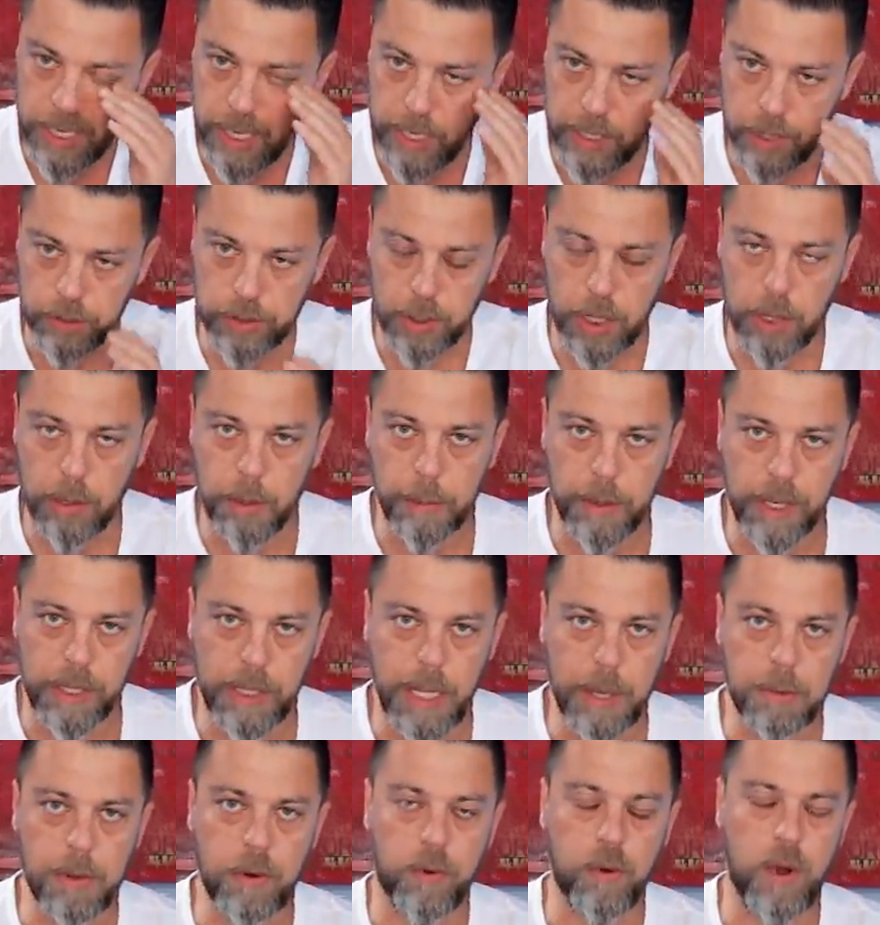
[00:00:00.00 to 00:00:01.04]
and a gentleman by the
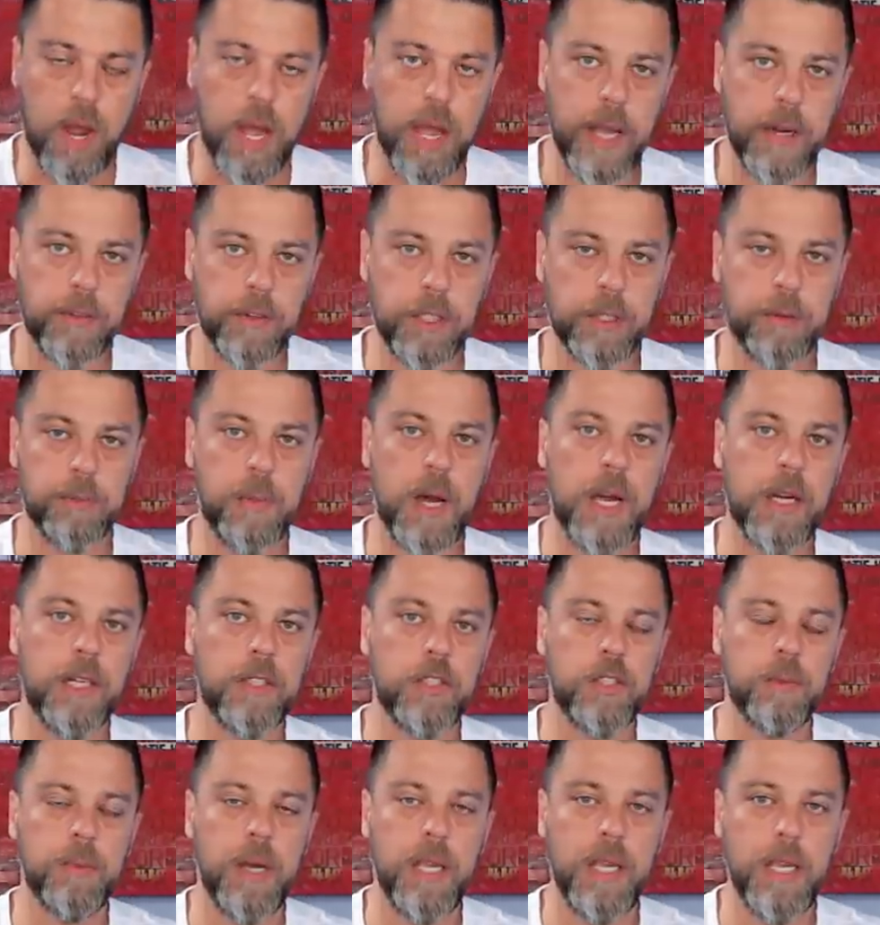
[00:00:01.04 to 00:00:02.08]
name of Ryan
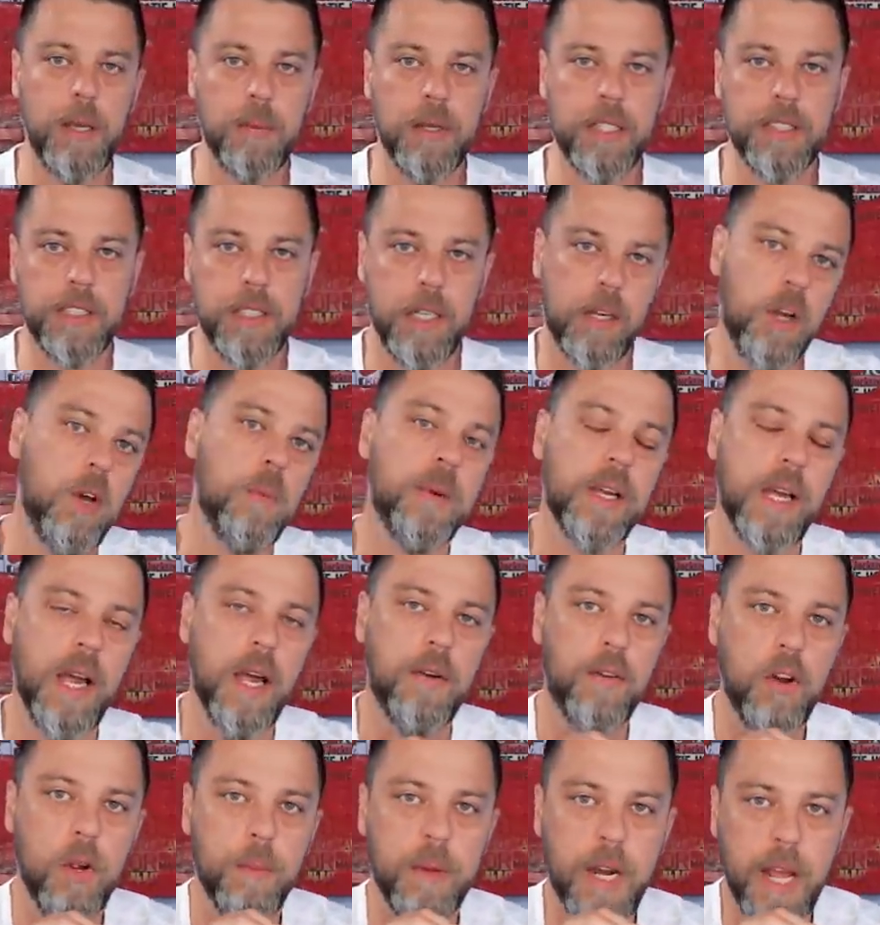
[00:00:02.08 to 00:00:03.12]
responded to my email saying, oh my
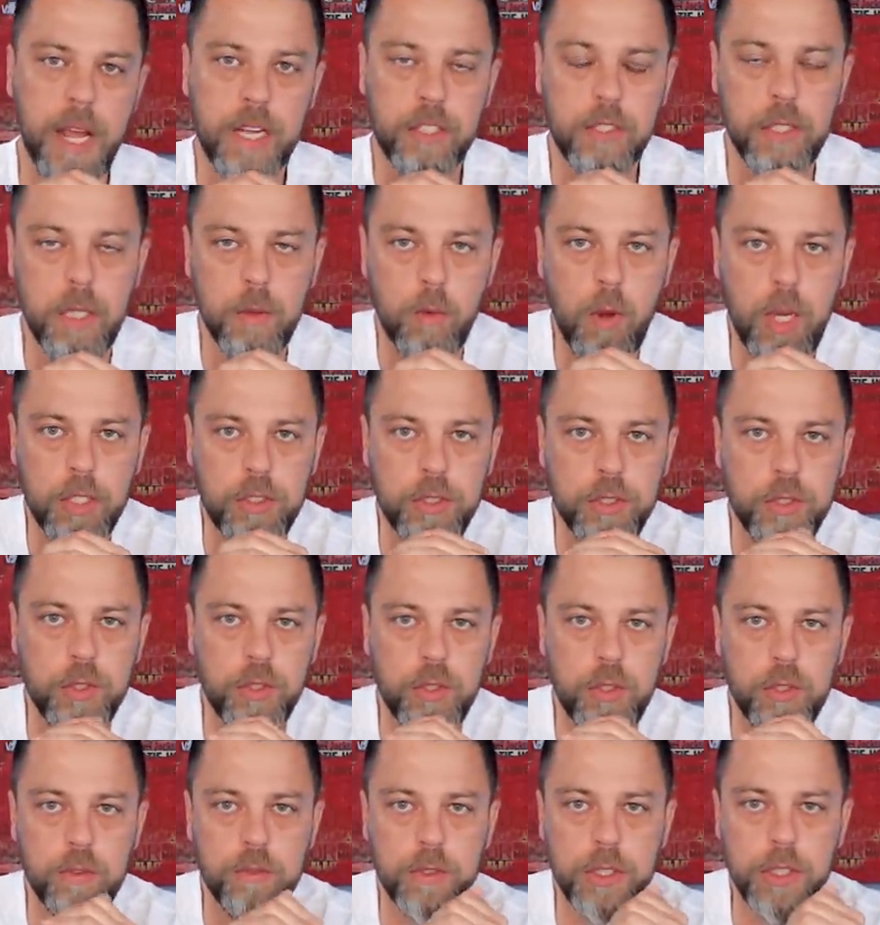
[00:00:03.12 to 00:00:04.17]
God, Roman, I actually watch your
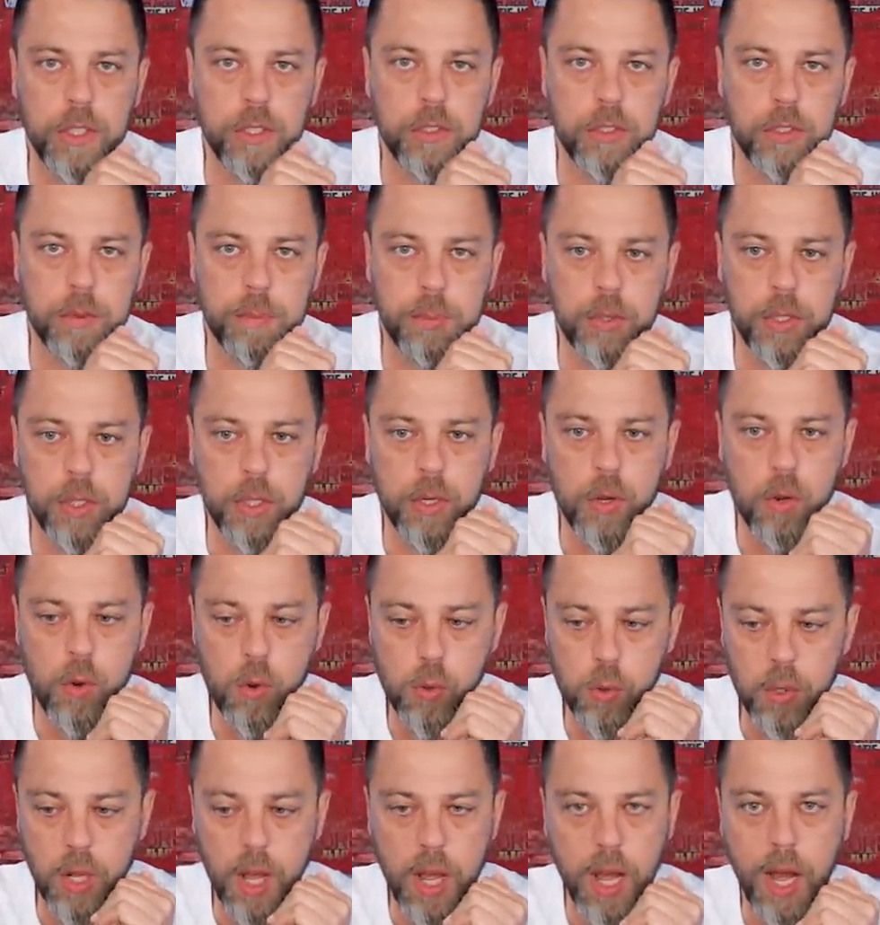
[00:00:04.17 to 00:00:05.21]
YouTube videos. You're pretty
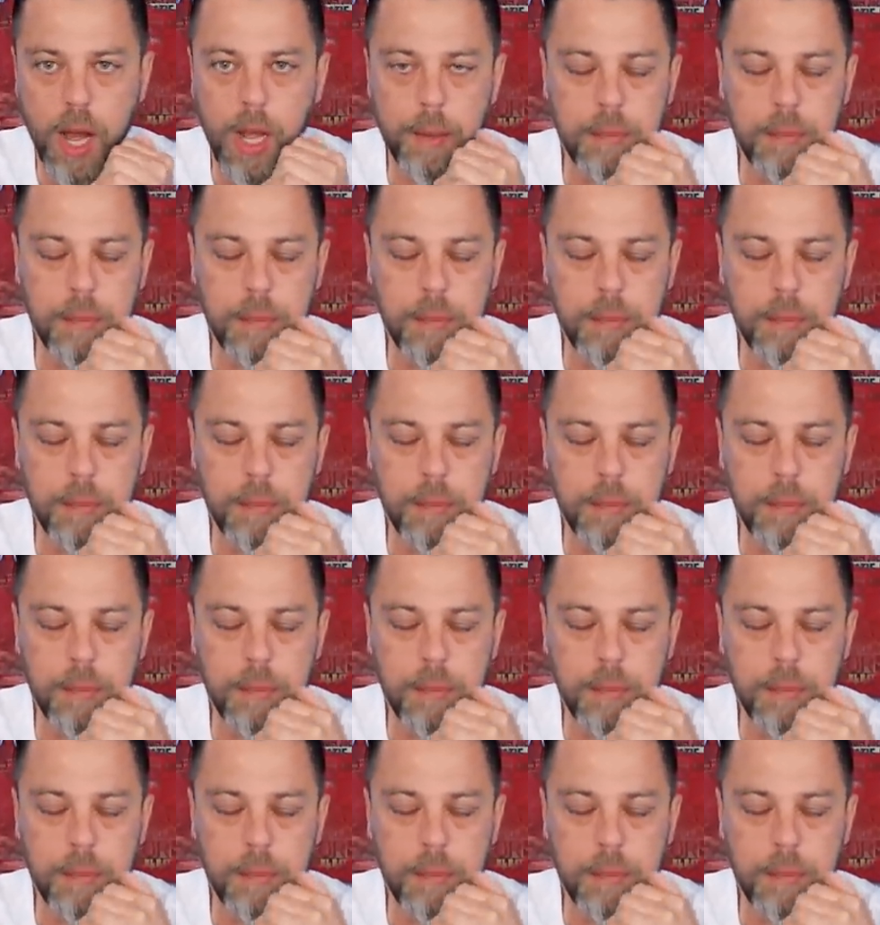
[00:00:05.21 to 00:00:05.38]
cool.